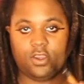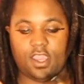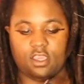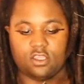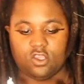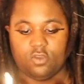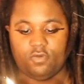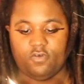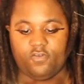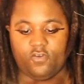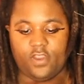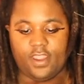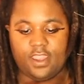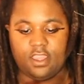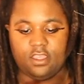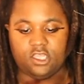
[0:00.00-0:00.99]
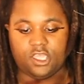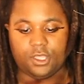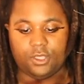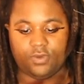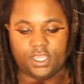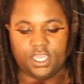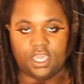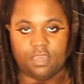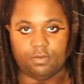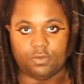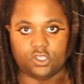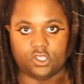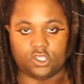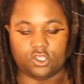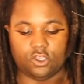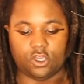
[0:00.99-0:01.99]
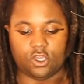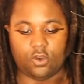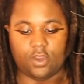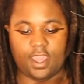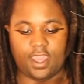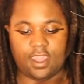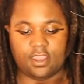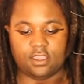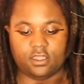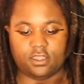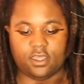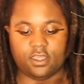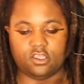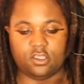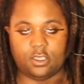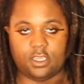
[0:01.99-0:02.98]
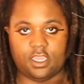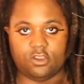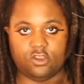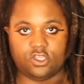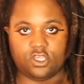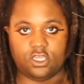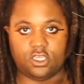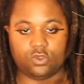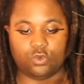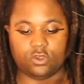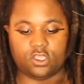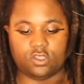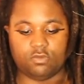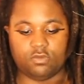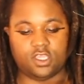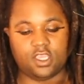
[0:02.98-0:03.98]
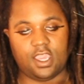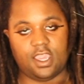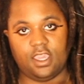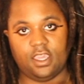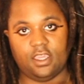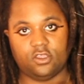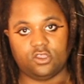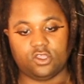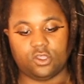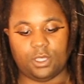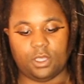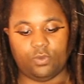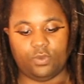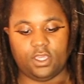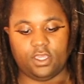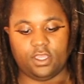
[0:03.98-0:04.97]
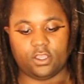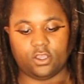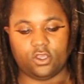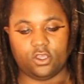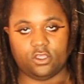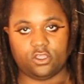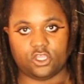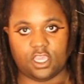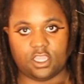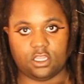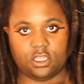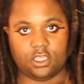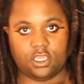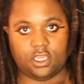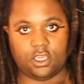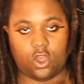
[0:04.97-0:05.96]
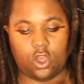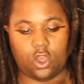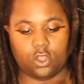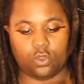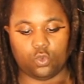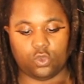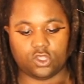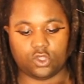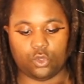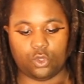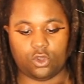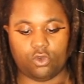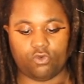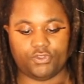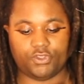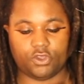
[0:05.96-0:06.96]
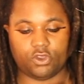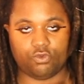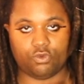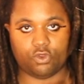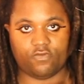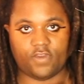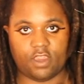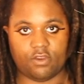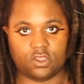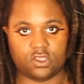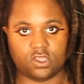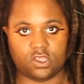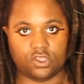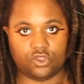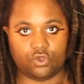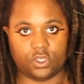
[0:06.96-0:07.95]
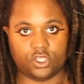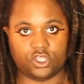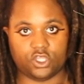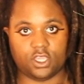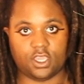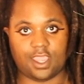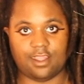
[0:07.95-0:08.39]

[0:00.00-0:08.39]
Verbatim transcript: Okay, so before I get into the reading, I'm just going to go ahead and cleanse the energies with some sage so that we can get a good channeling on what's going on with the coronavirus situation in